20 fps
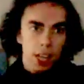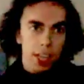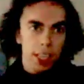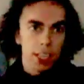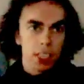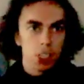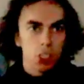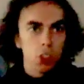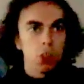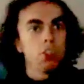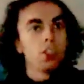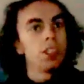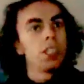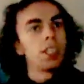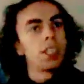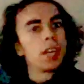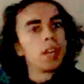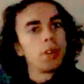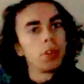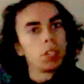is the
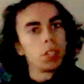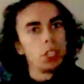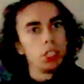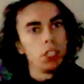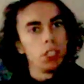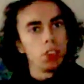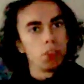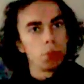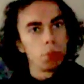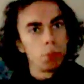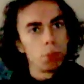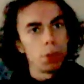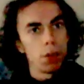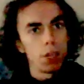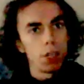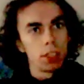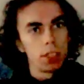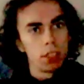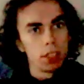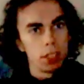only guarantee of
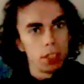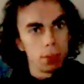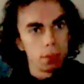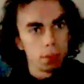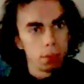morality.